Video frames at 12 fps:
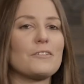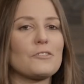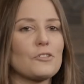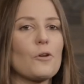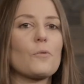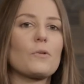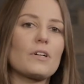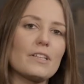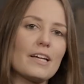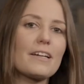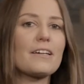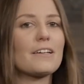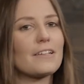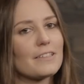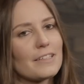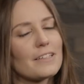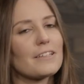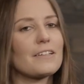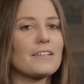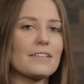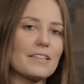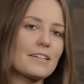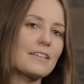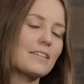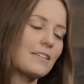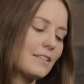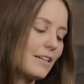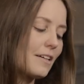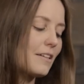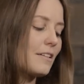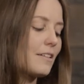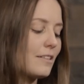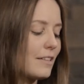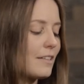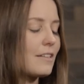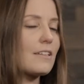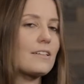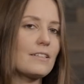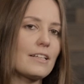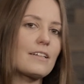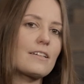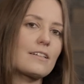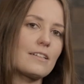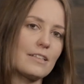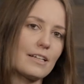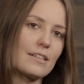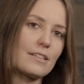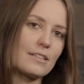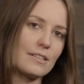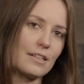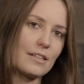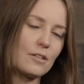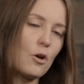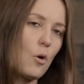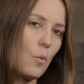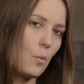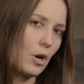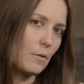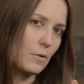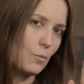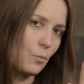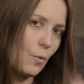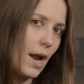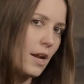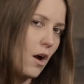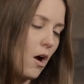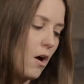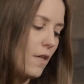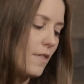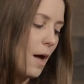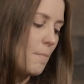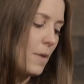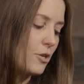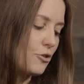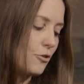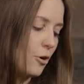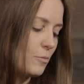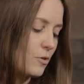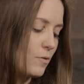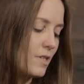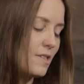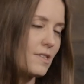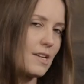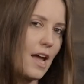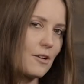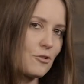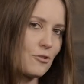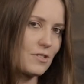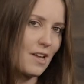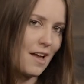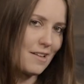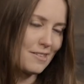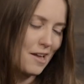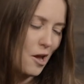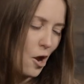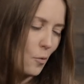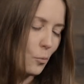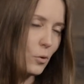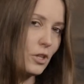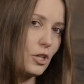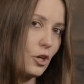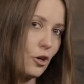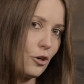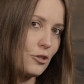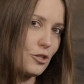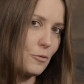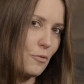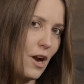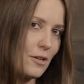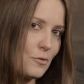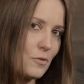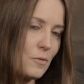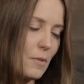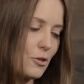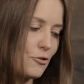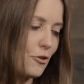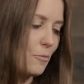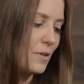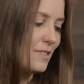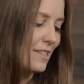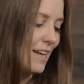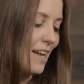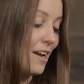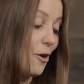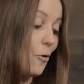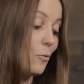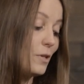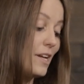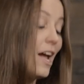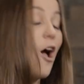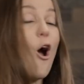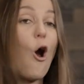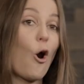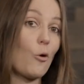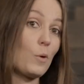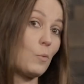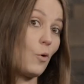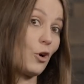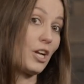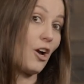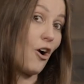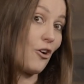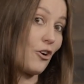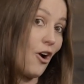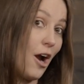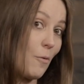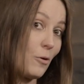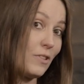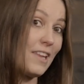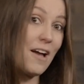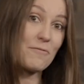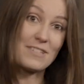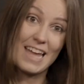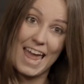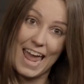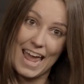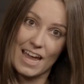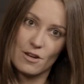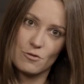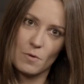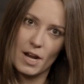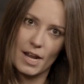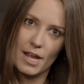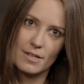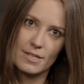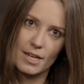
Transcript: So click, click, click, click, click, click, click, click. Want to be right on that metronome. So this is an exercise. Really encourage you to practice with the metronome because again, not only are we working on our left and right hand